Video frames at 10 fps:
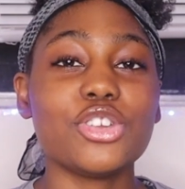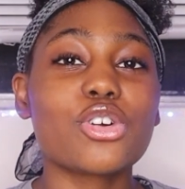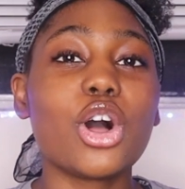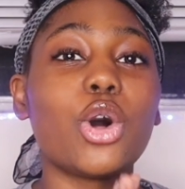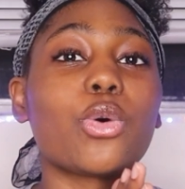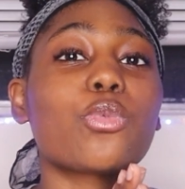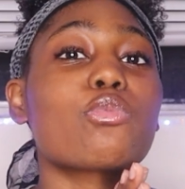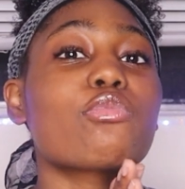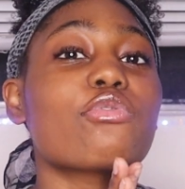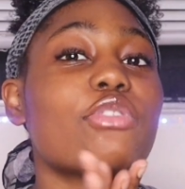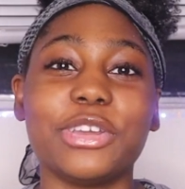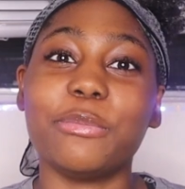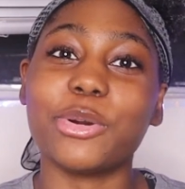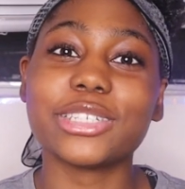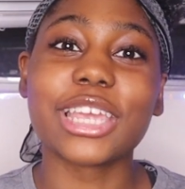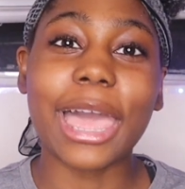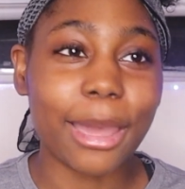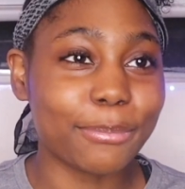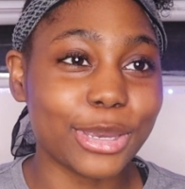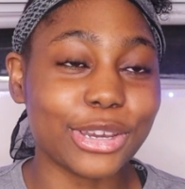you gonna feel much
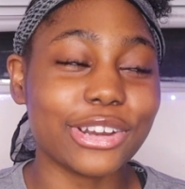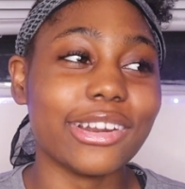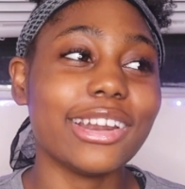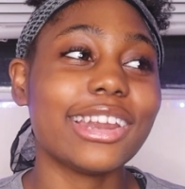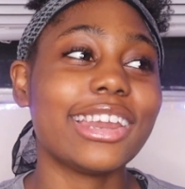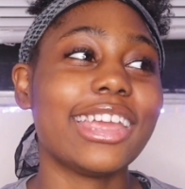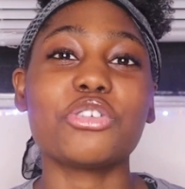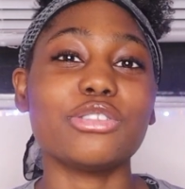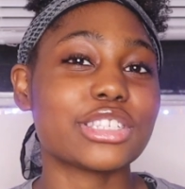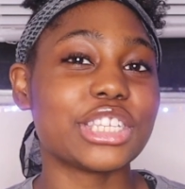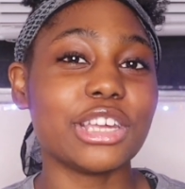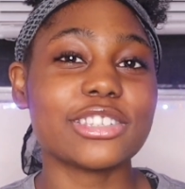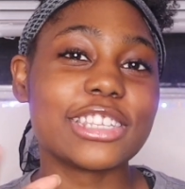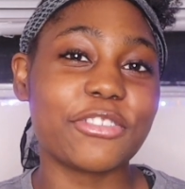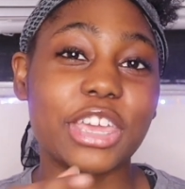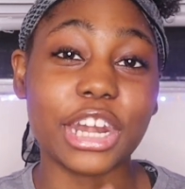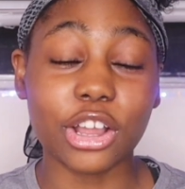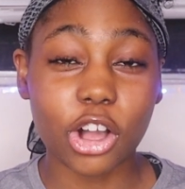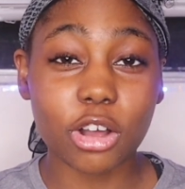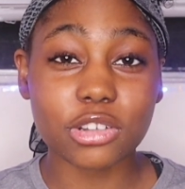happier. You gonna see yourself
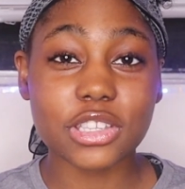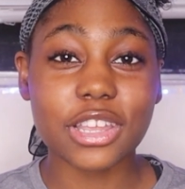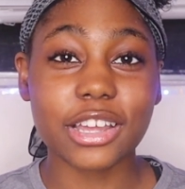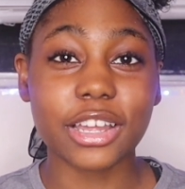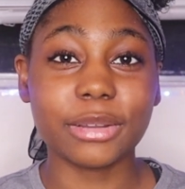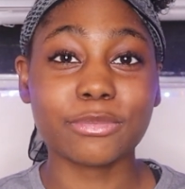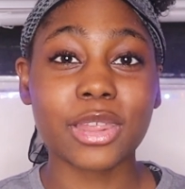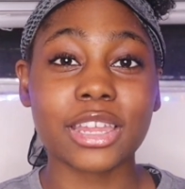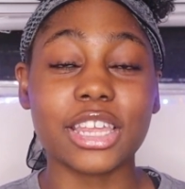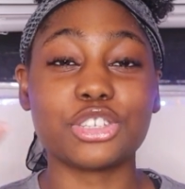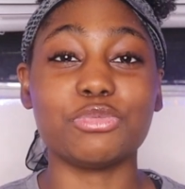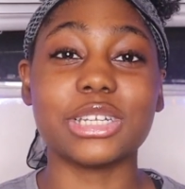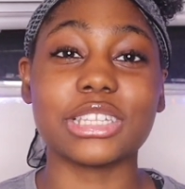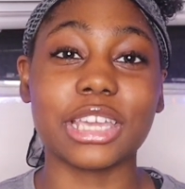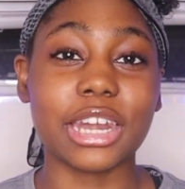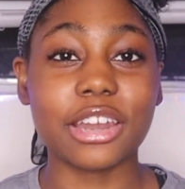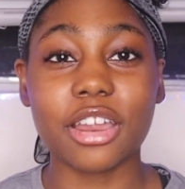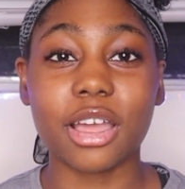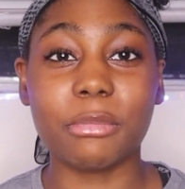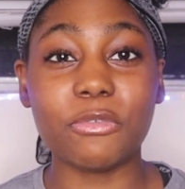getting goals done that you wasn't getting
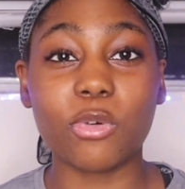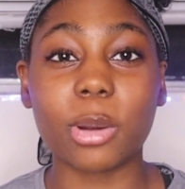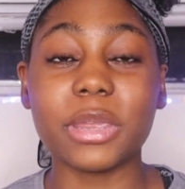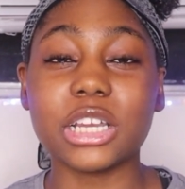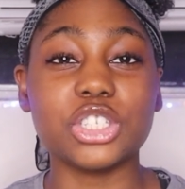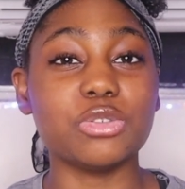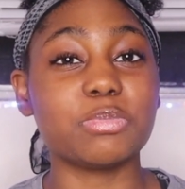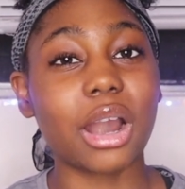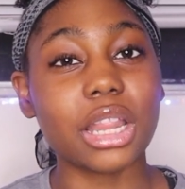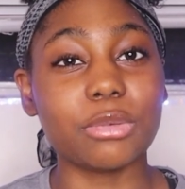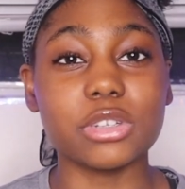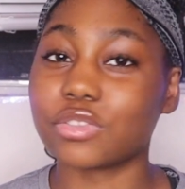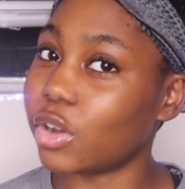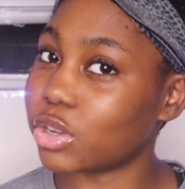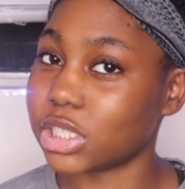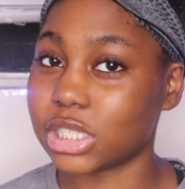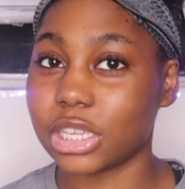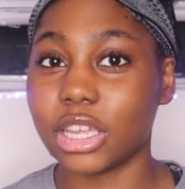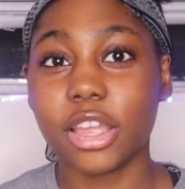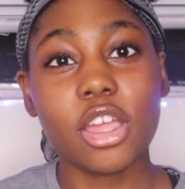done before because you probably was
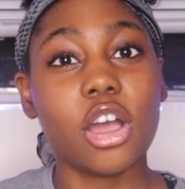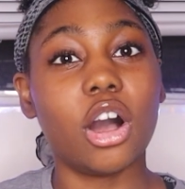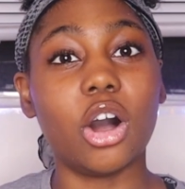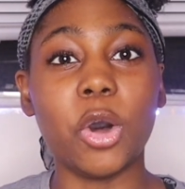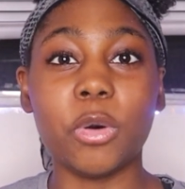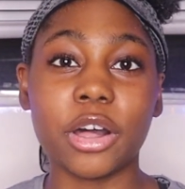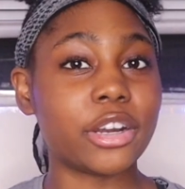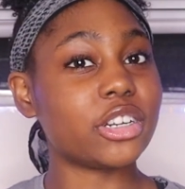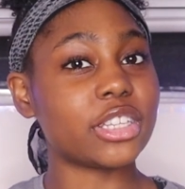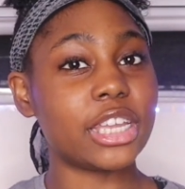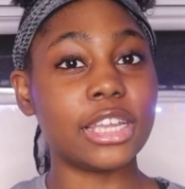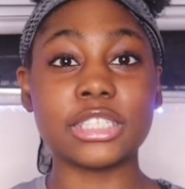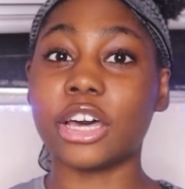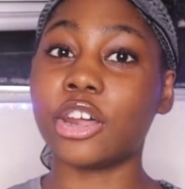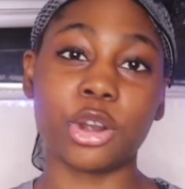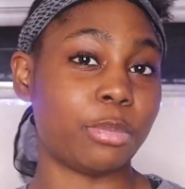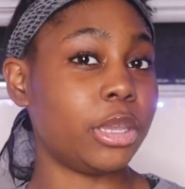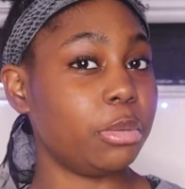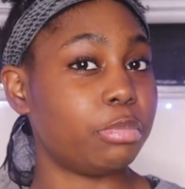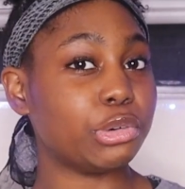focusing on other things, other
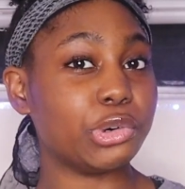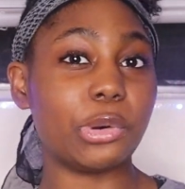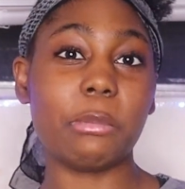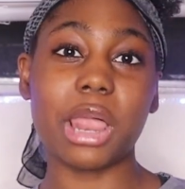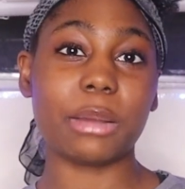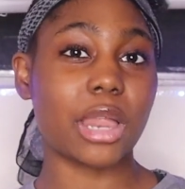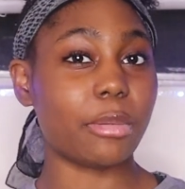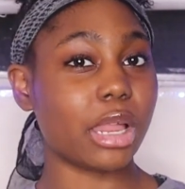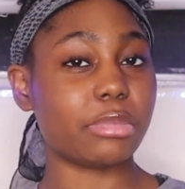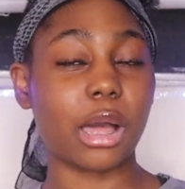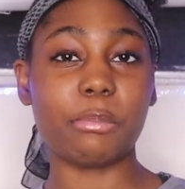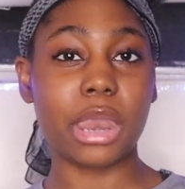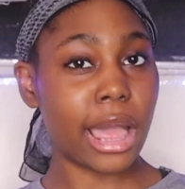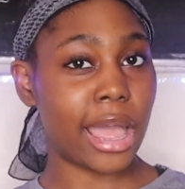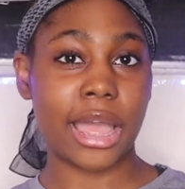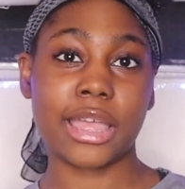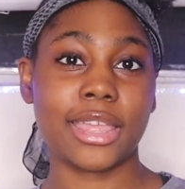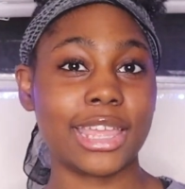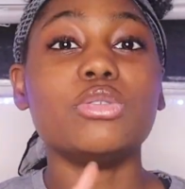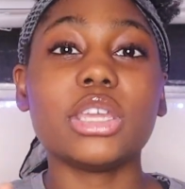people, blah, blah, blah, blah, blah.
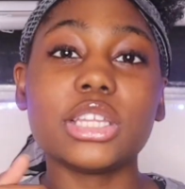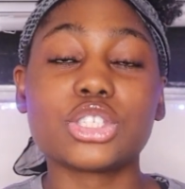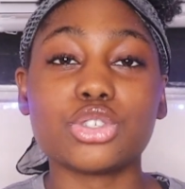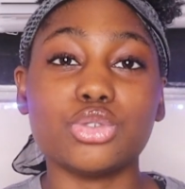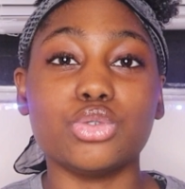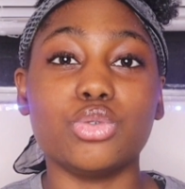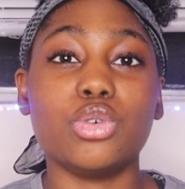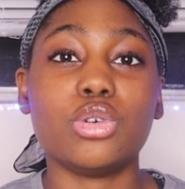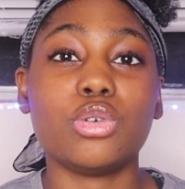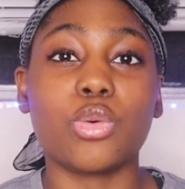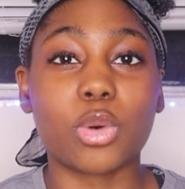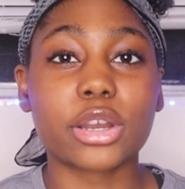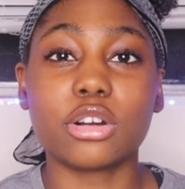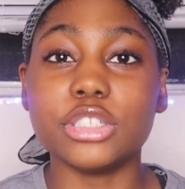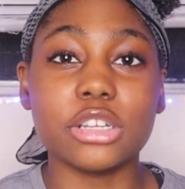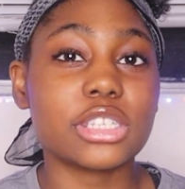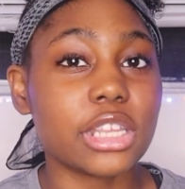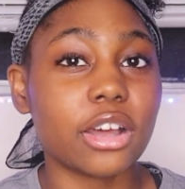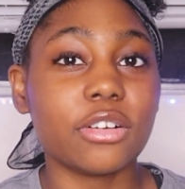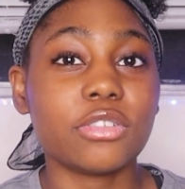You need to work on
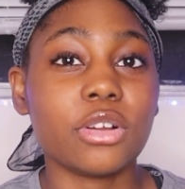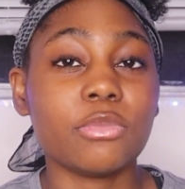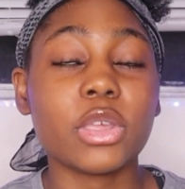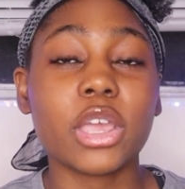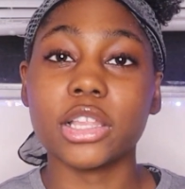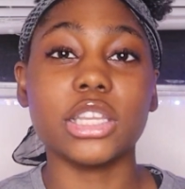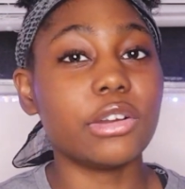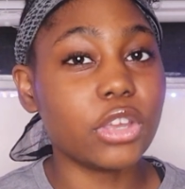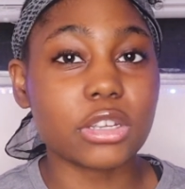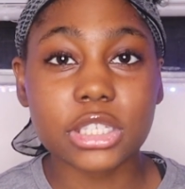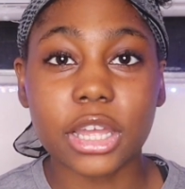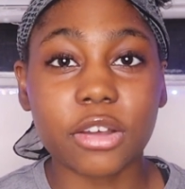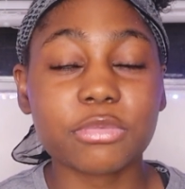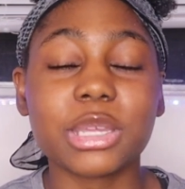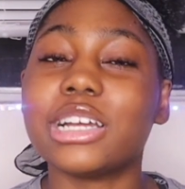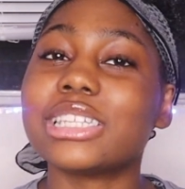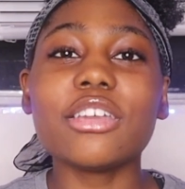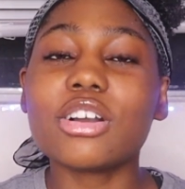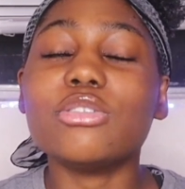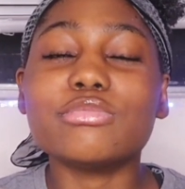yourself, love yourself, because
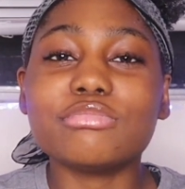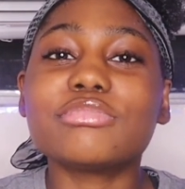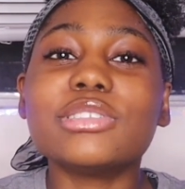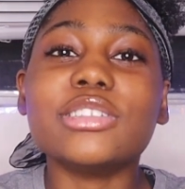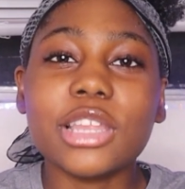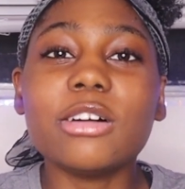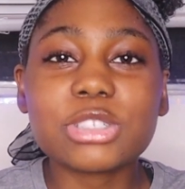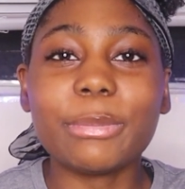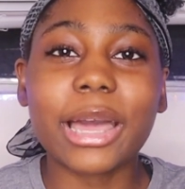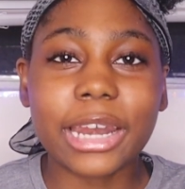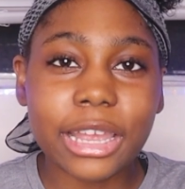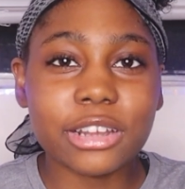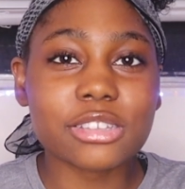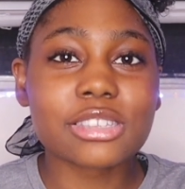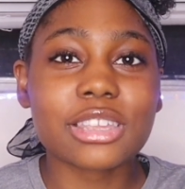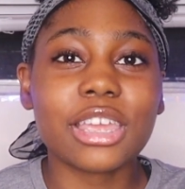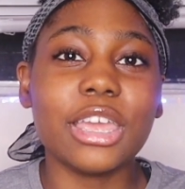how you gonna love somebody else